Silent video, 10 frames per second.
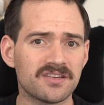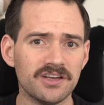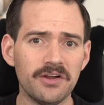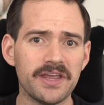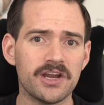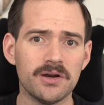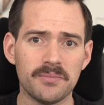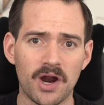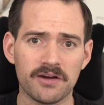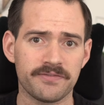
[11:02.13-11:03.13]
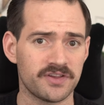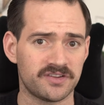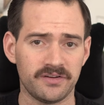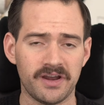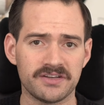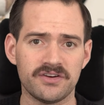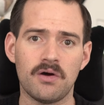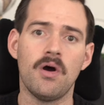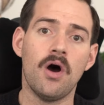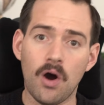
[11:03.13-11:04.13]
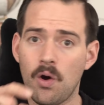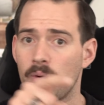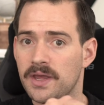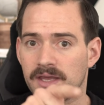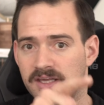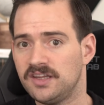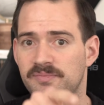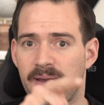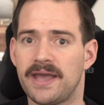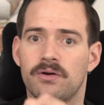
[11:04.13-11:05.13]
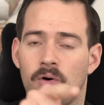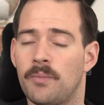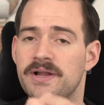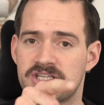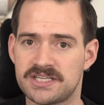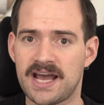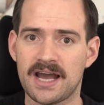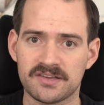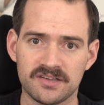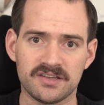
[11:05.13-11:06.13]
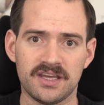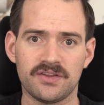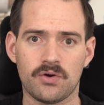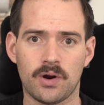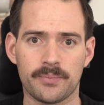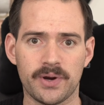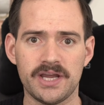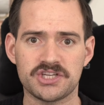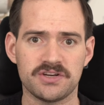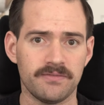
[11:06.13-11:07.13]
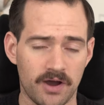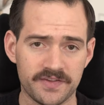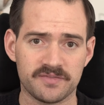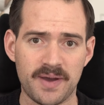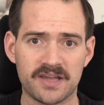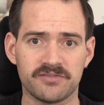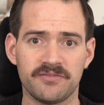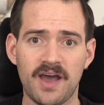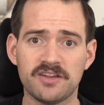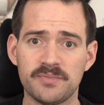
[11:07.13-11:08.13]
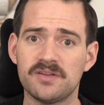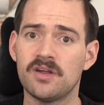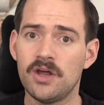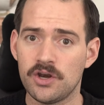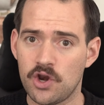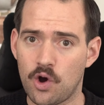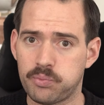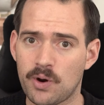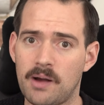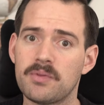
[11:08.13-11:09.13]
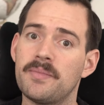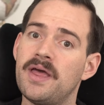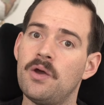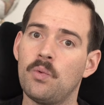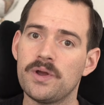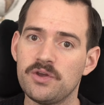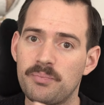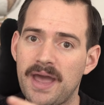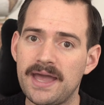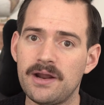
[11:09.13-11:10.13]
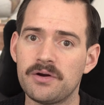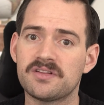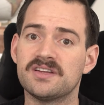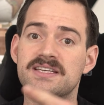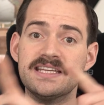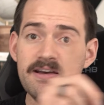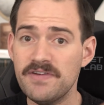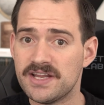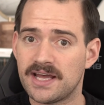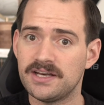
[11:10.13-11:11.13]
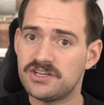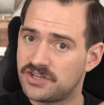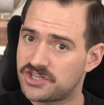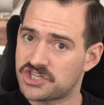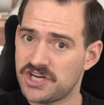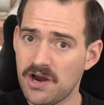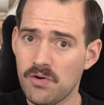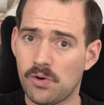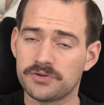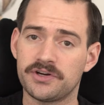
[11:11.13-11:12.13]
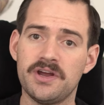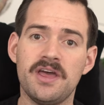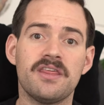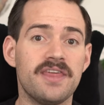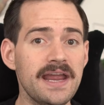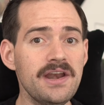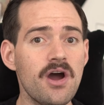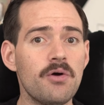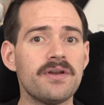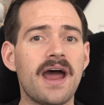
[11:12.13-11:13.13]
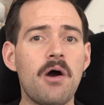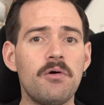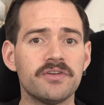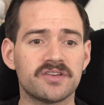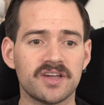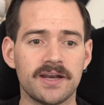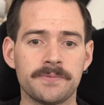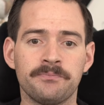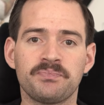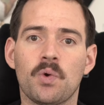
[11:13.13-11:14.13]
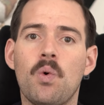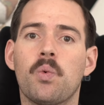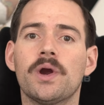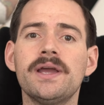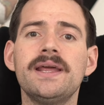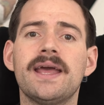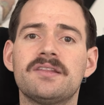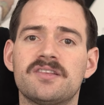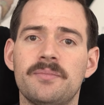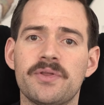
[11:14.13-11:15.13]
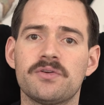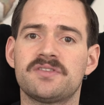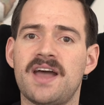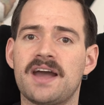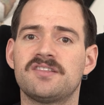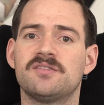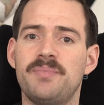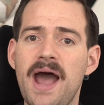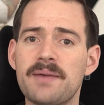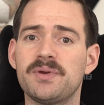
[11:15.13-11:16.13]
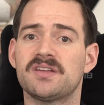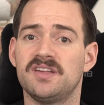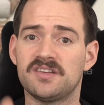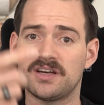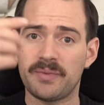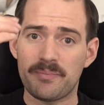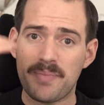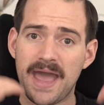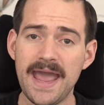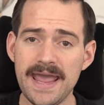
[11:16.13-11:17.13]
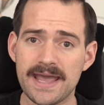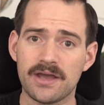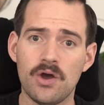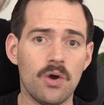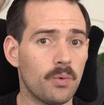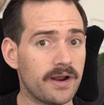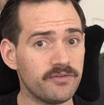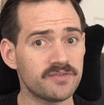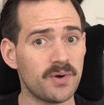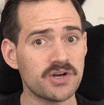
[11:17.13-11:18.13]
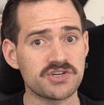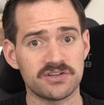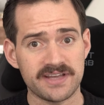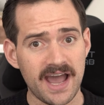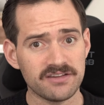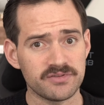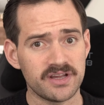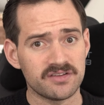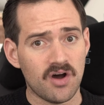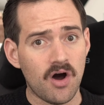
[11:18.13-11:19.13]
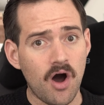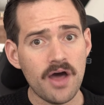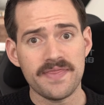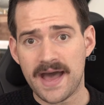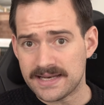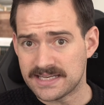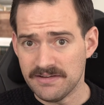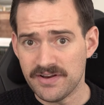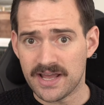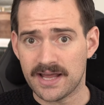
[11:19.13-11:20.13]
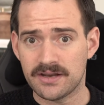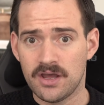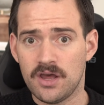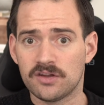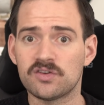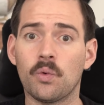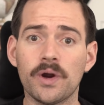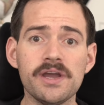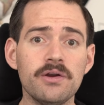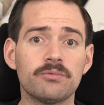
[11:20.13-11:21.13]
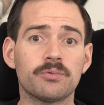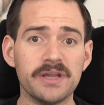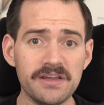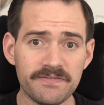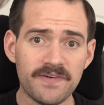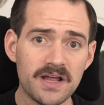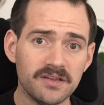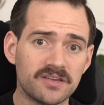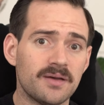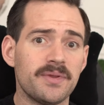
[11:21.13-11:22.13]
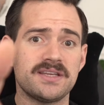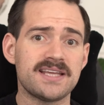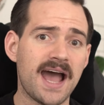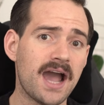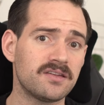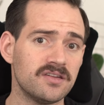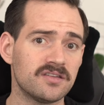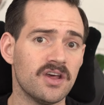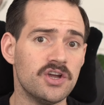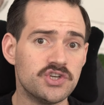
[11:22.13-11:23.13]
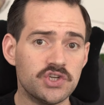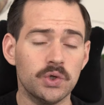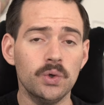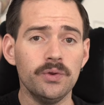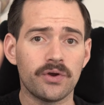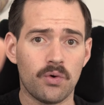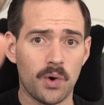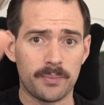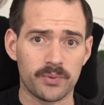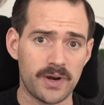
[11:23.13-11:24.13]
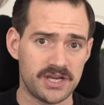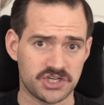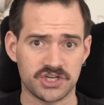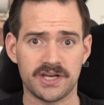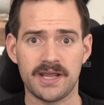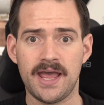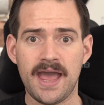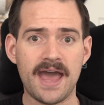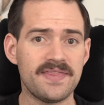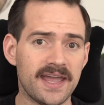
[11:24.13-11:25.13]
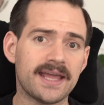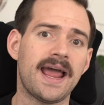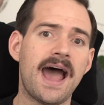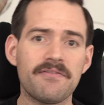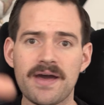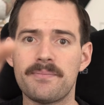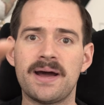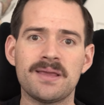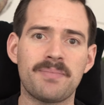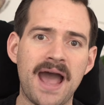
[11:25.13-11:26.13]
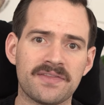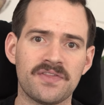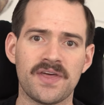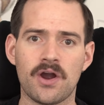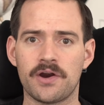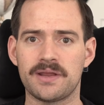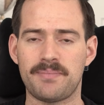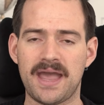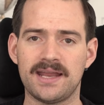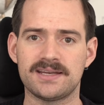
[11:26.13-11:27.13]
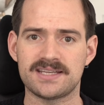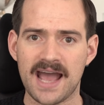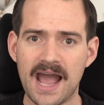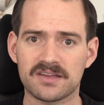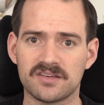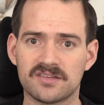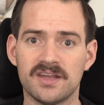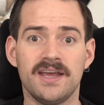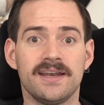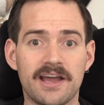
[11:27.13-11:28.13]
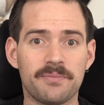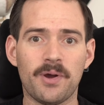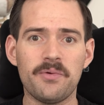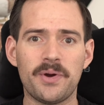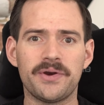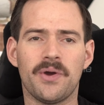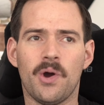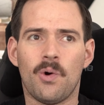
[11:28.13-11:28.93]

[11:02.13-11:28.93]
a little earmark for the CRA to know, oh, he's paying a whole bunch of taxes in the corporation on these passive investments, no problem. When you pay it out as a dividend to the shareholder, they know now all of a sudden, well, we're gonna get some of those taxes back because he's gonna be paying whatever his marginal tax rate is on that dividend. So we're gonna refund some of the taxes to the corporation and they can have that money back that they already paid in taxes. Now you're probably wondering,